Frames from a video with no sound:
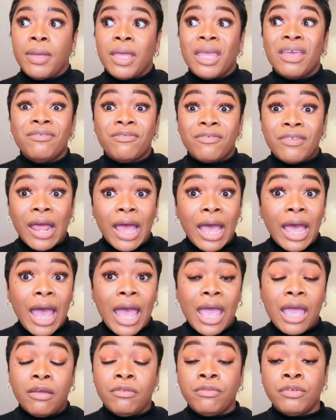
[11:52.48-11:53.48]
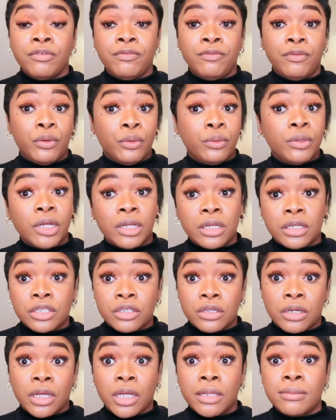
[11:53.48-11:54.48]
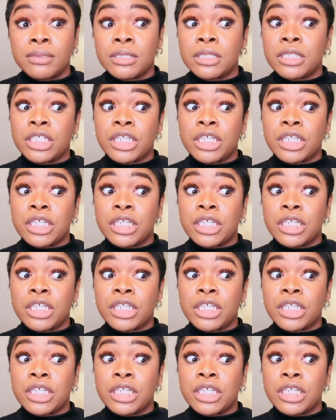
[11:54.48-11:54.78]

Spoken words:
If not, I have reviewed other shrubs.